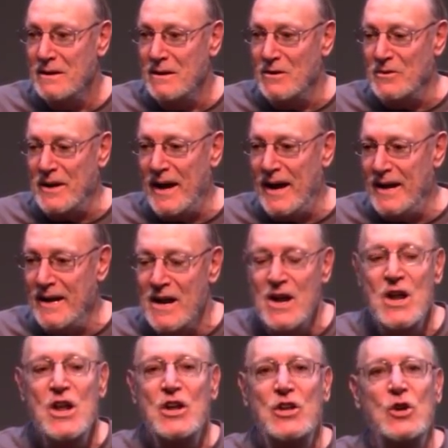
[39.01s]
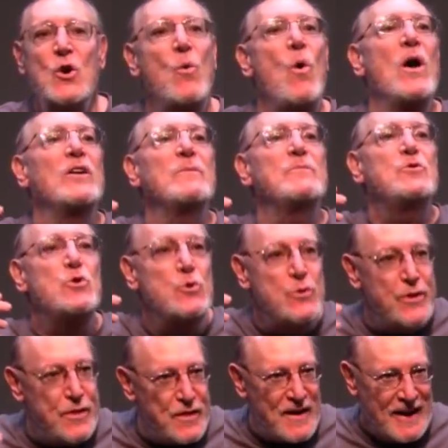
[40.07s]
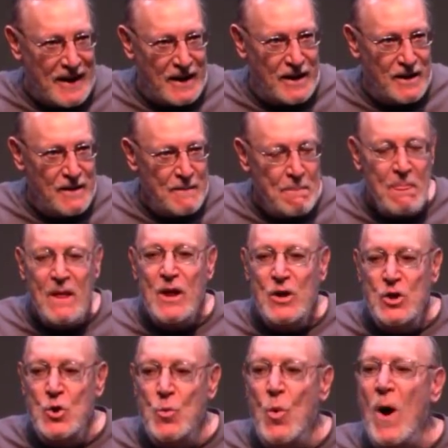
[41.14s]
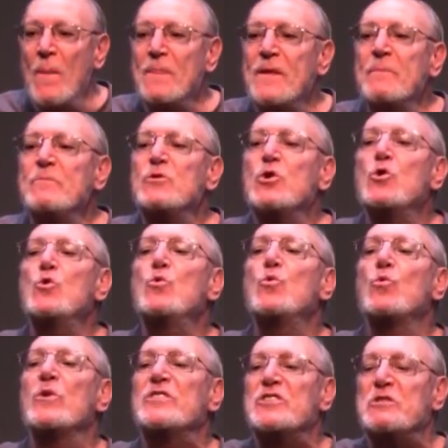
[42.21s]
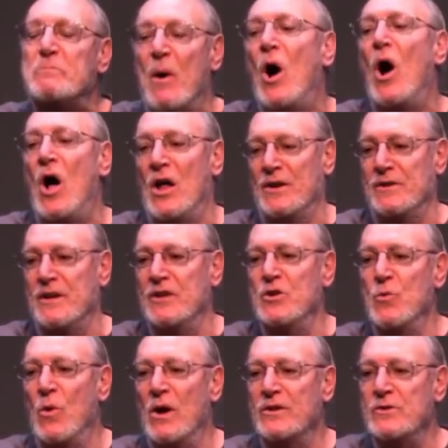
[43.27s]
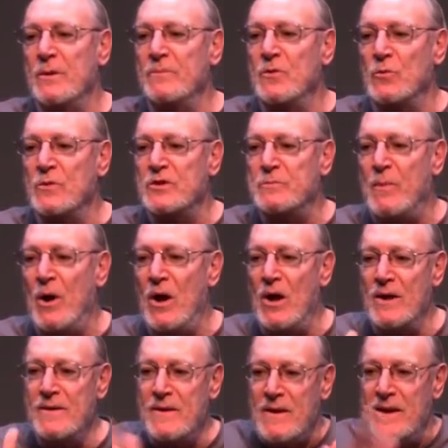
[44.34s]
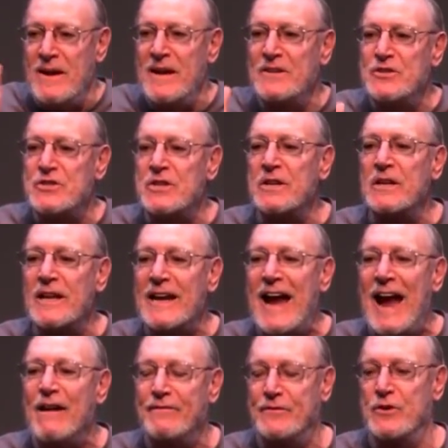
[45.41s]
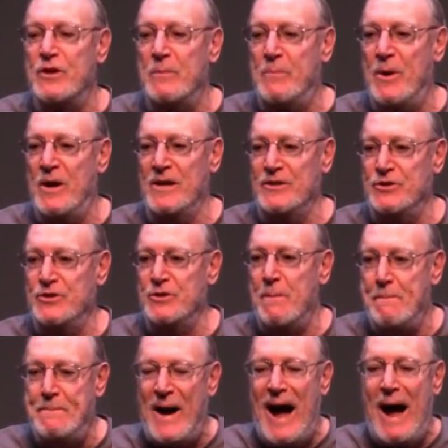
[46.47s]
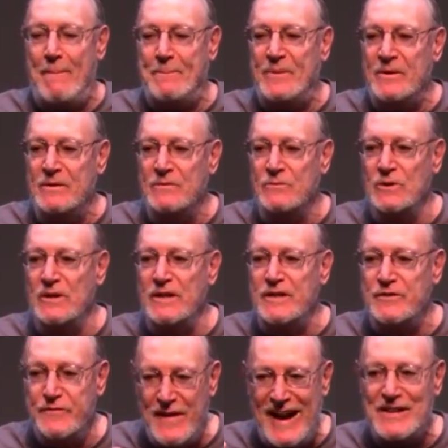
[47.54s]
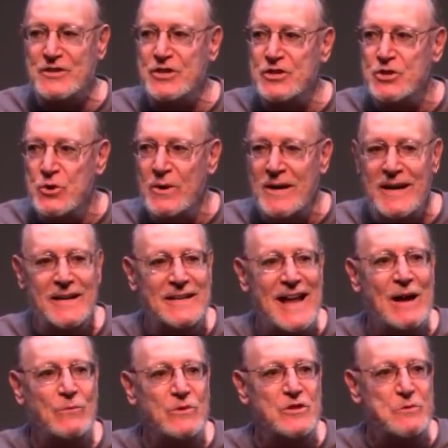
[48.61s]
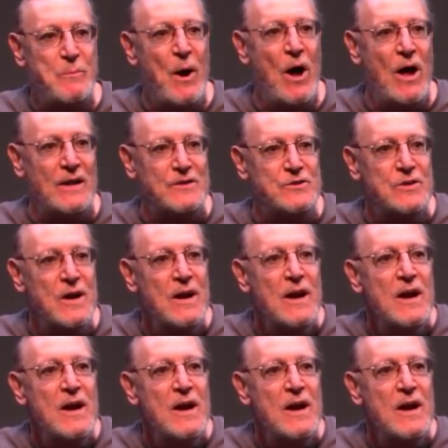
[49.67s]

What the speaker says: Okay? You don't want them to think. You want them to respond, and you want them to respond instantly after the punch. Pop! Really as fast as you can get that response.